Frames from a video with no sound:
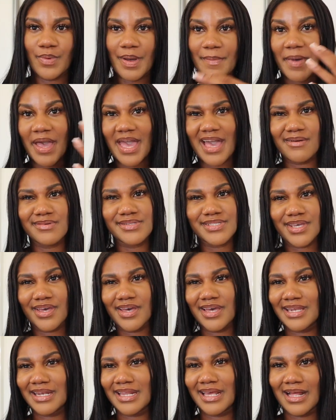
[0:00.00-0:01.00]
When my hair was
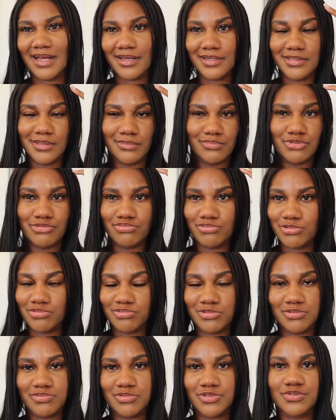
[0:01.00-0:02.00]
curly, I could
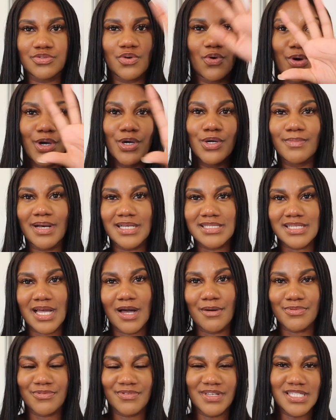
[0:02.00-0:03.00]
oil my
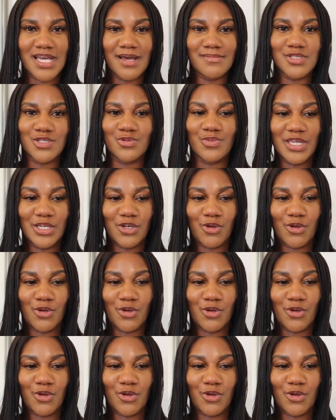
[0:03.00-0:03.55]
scalp 3 times a week,